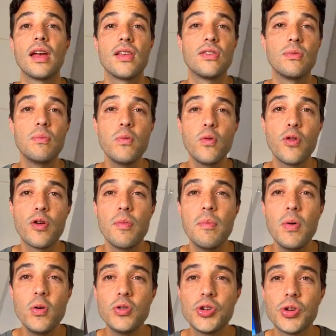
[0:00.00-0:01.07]
and smoother
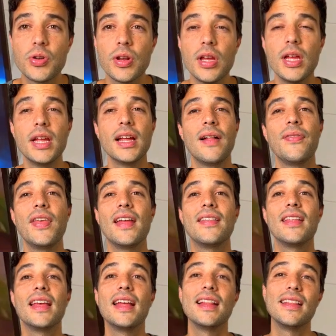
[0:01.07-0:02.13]
motion,
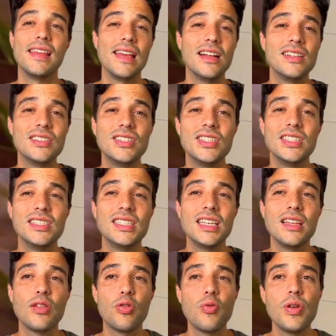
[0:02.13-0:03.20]
then the LG
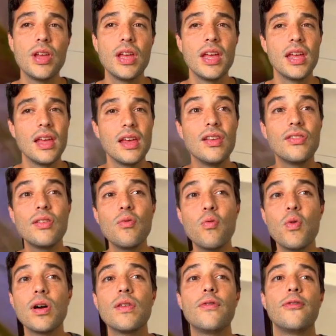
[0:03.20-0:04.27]
C3 is the
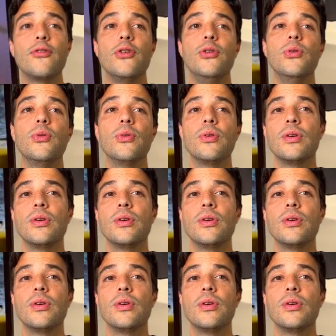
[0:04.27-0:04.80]
one for you.